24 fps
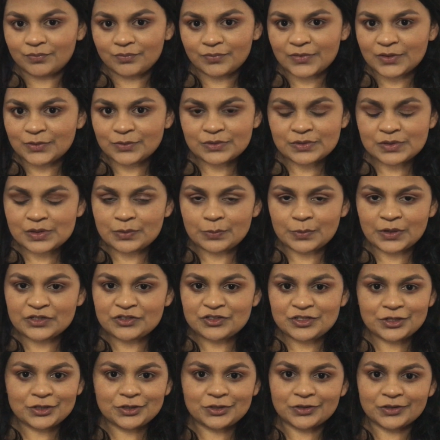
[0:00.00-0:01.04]
there was no way
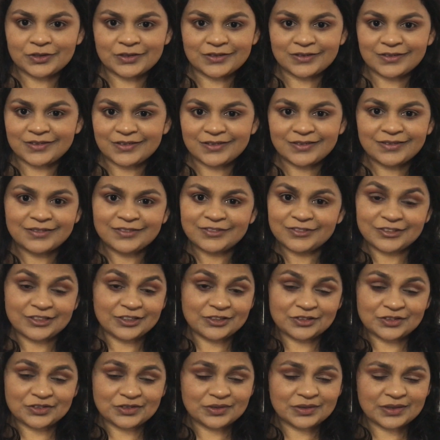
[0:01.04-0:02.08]
she could
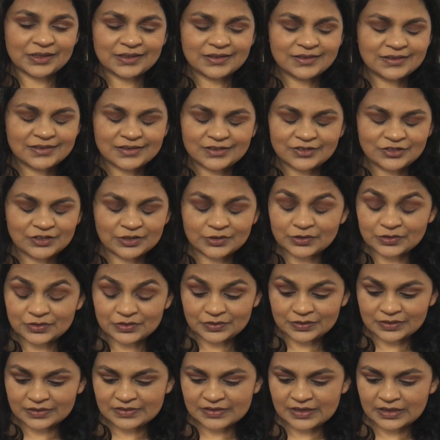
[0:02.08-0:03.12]
do this. She couldn't
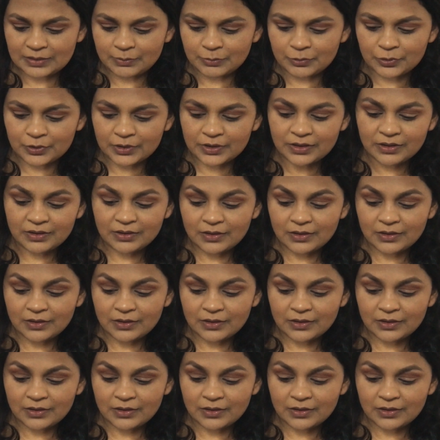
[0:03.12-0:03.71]
do this anymore.